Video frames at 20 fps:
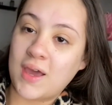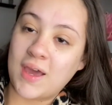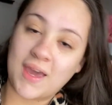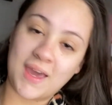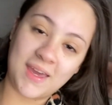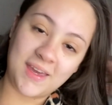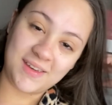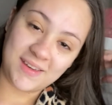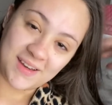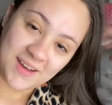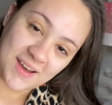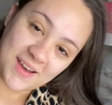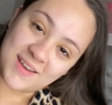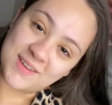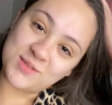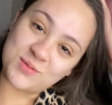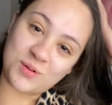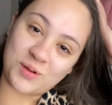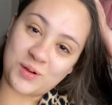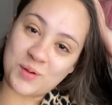Hey you
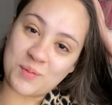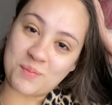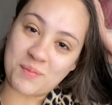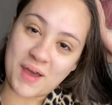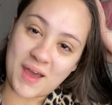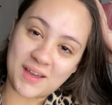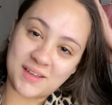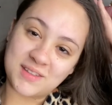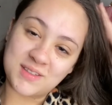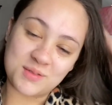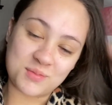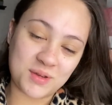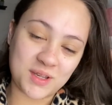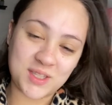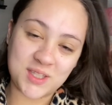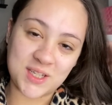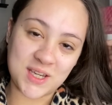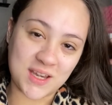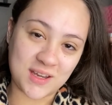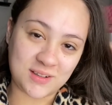guys, welcome back to my
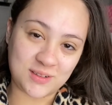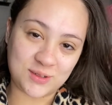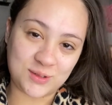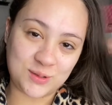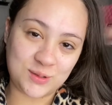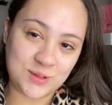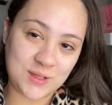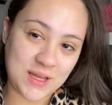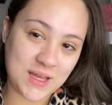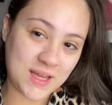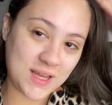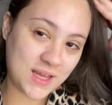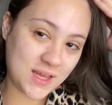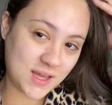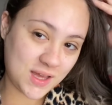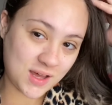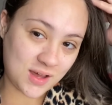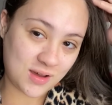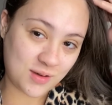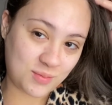channel.
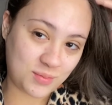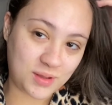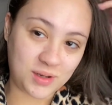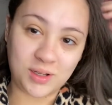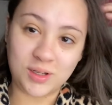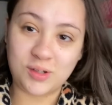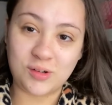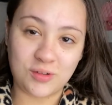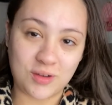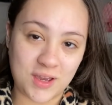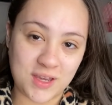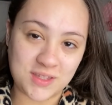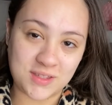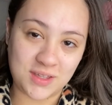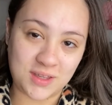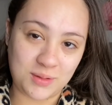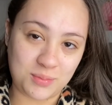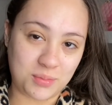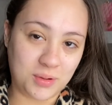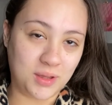I look
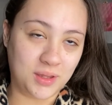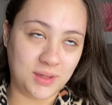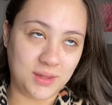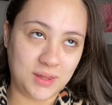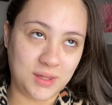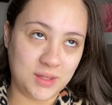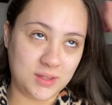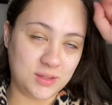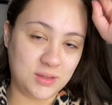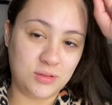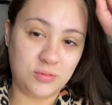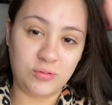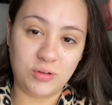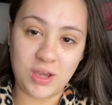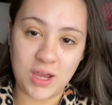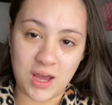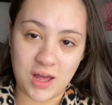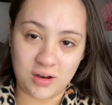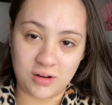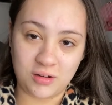crazy, but this is
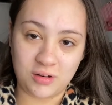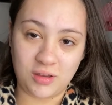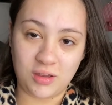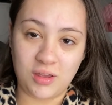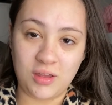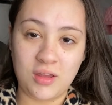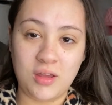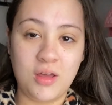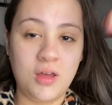reality.